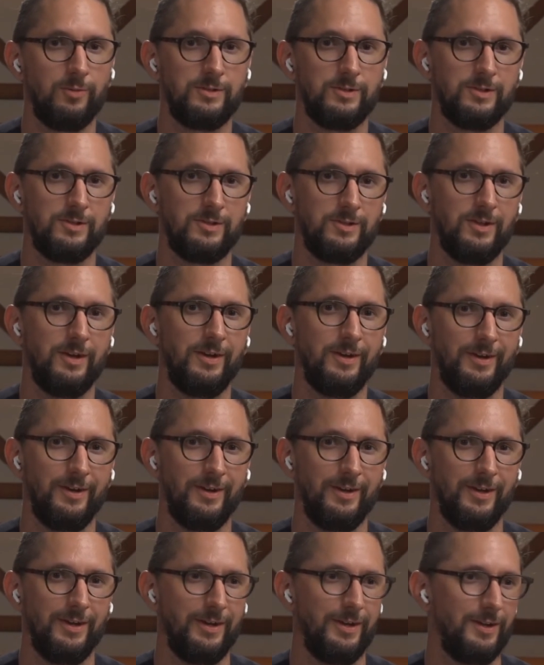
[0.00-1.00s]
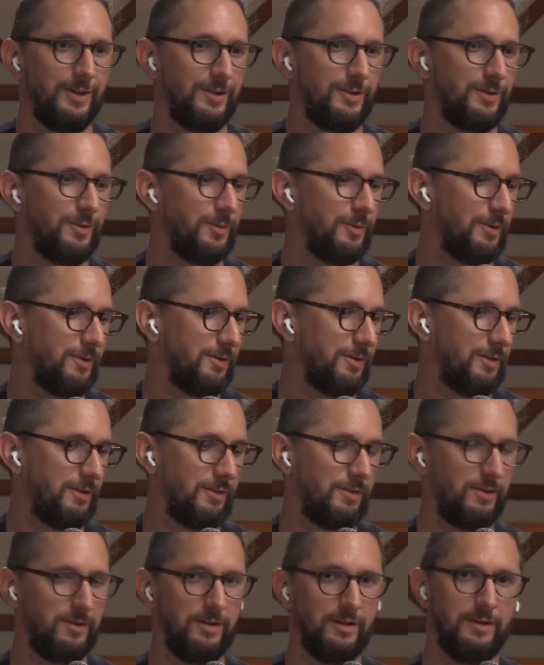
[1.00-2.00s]
Just so we're
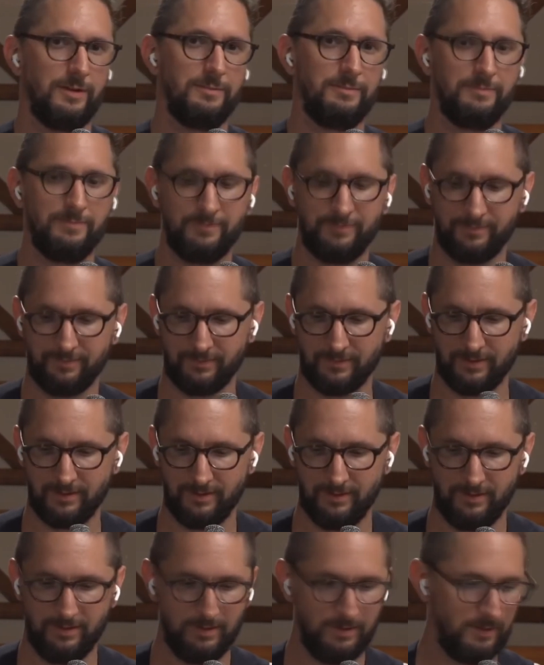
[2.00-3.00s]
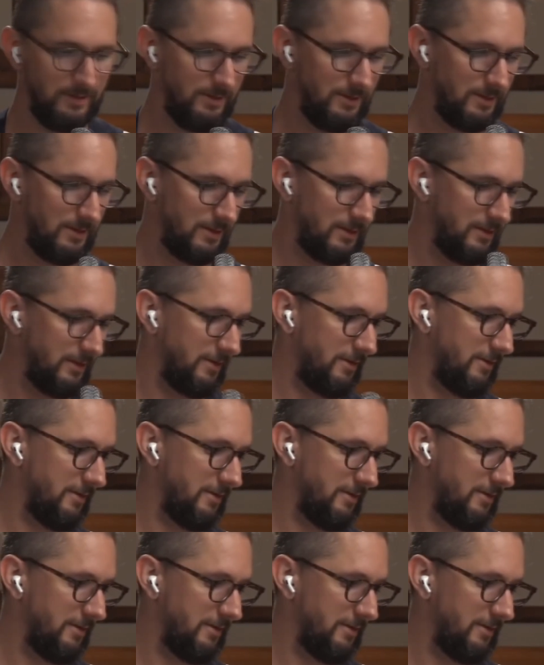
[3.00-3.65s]
um, clear.